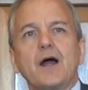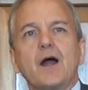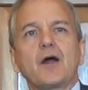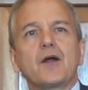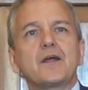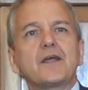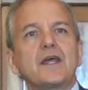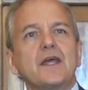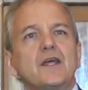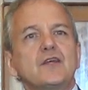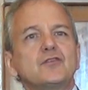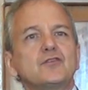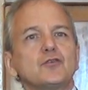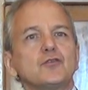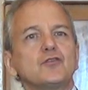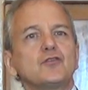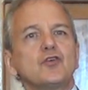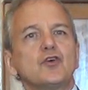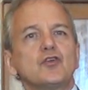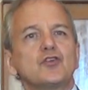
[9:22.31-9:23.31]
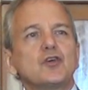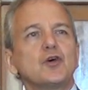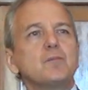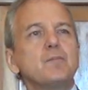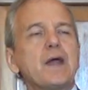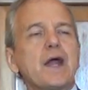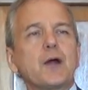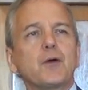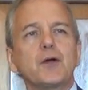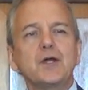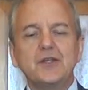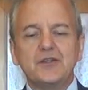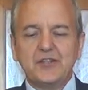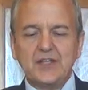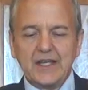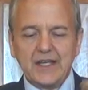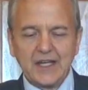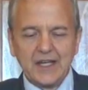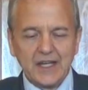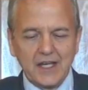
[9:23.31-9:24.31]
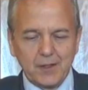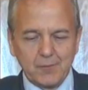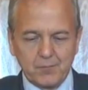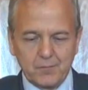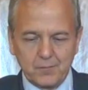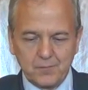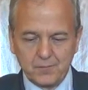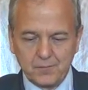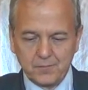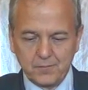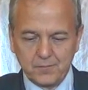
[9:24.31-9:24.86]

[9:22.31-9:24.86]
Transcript: archangel to Mary to him.